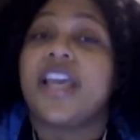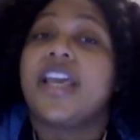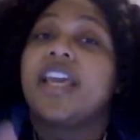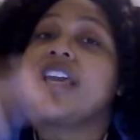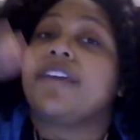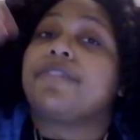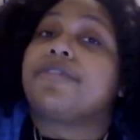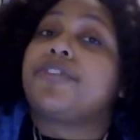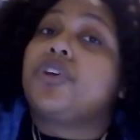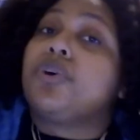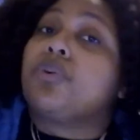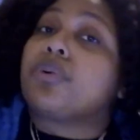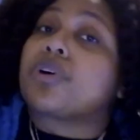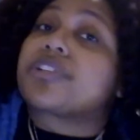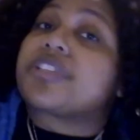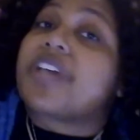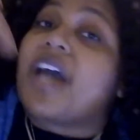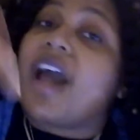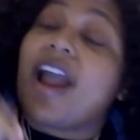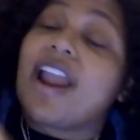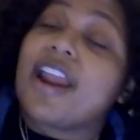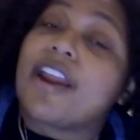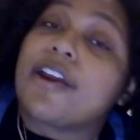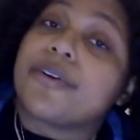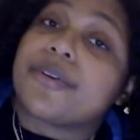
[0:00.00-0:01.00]
If you are
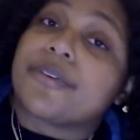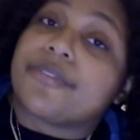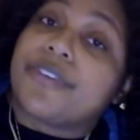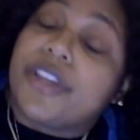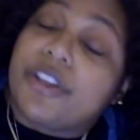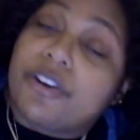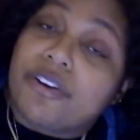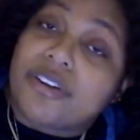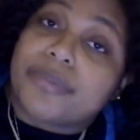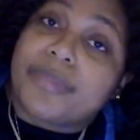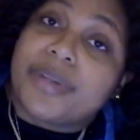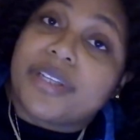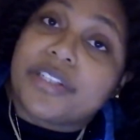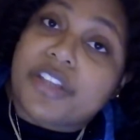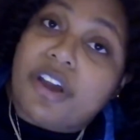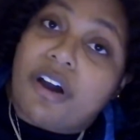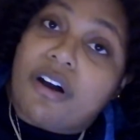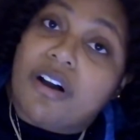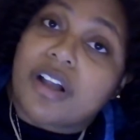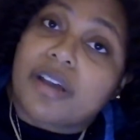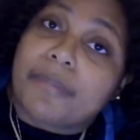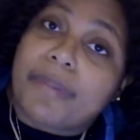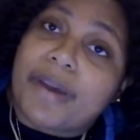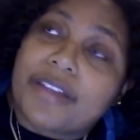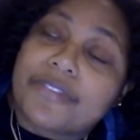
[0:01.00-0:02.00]
tired of hearing me
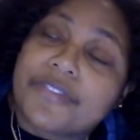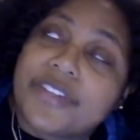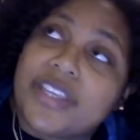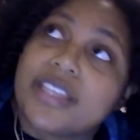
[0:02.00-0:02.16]
talk about